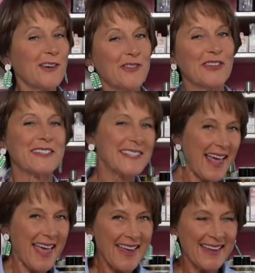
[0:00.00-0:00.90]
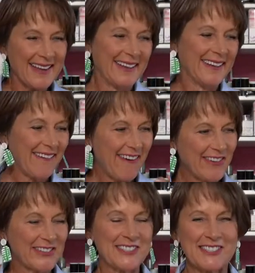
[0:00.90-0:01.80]
of the day. All
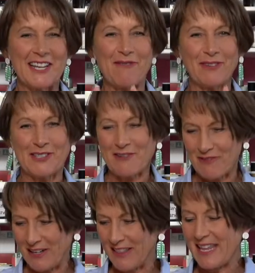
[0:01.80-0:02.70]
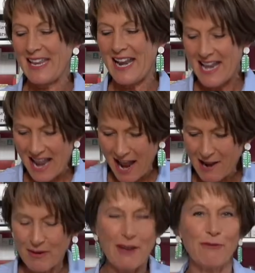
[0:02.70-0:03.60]
those examples have been in the
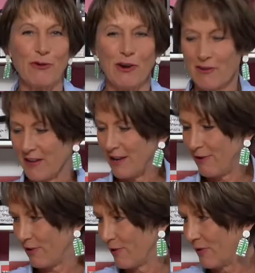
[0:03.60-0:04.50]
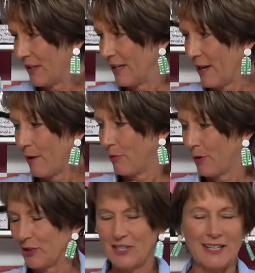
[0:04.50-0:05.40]
9 by 4. Thank you. I
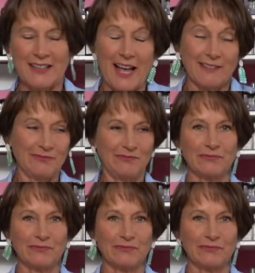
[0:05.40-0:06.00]
appreciate that.